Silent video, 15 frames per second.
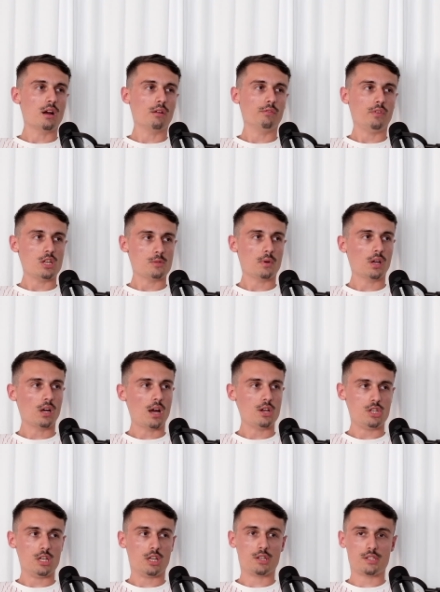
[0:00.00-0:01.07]
Facebook and
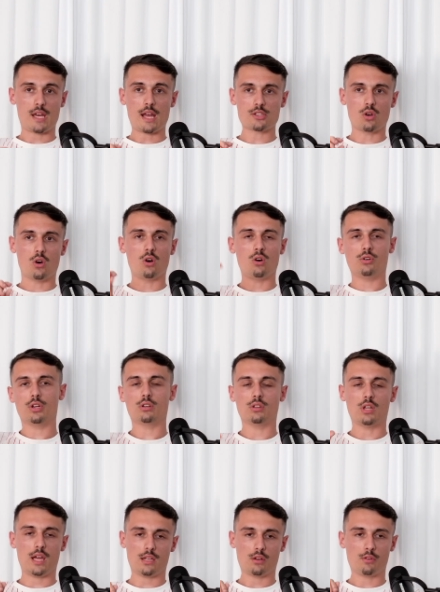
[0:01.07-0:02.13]
IG because that's all your
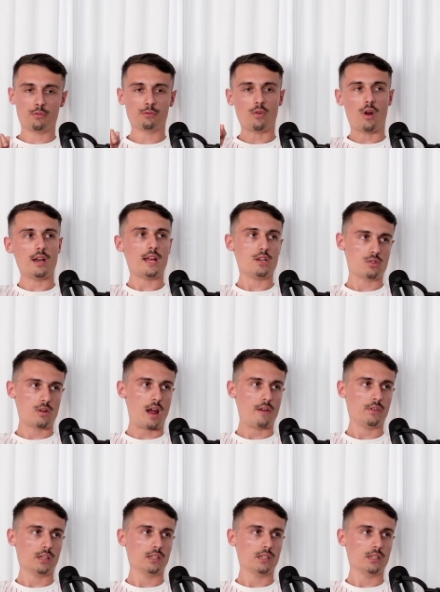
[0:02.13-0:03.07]
like front end traffic.